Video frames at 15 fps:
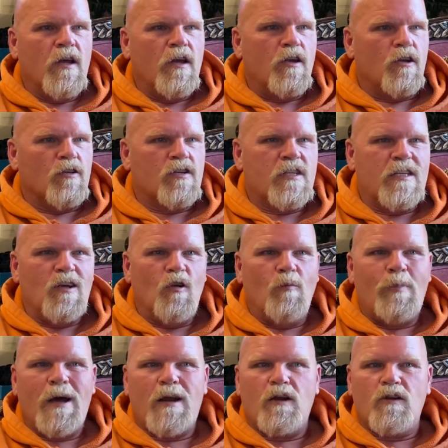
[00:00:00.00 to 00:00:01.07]
You're still
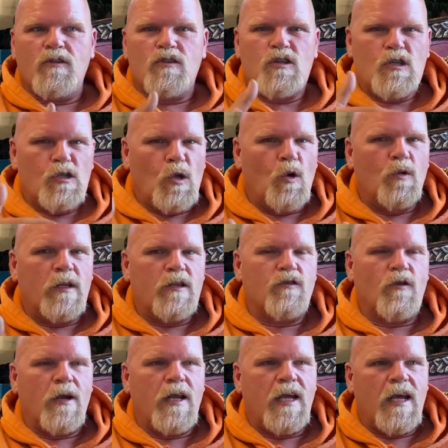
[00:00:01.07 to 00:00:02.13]
better slowly
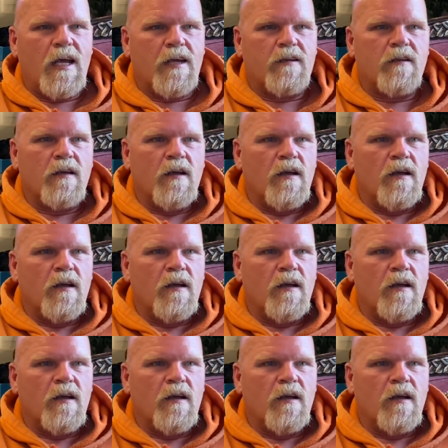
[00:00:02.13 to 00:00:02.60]
treating it.